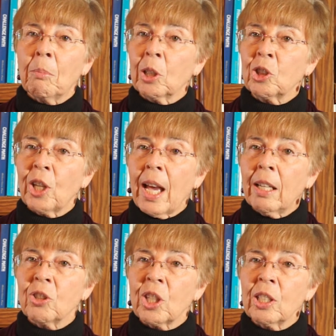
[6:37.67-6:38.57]
more
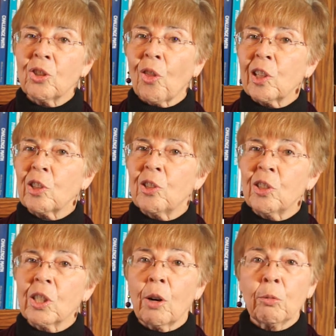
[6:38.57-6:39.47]
challenging so that
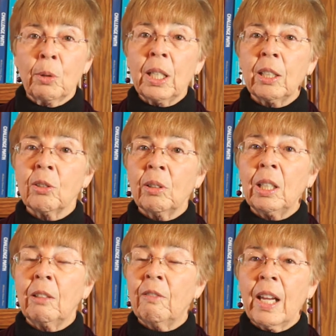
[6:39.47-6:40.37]
students are really doing
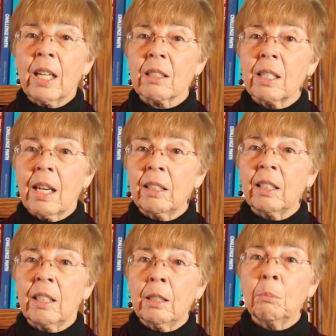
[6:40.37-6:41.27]
advanced
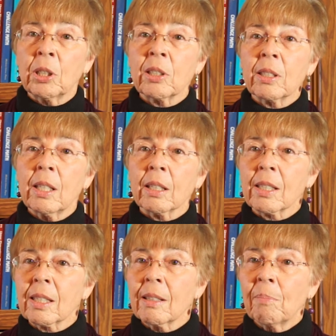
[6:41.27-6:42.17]
editing in Book 6.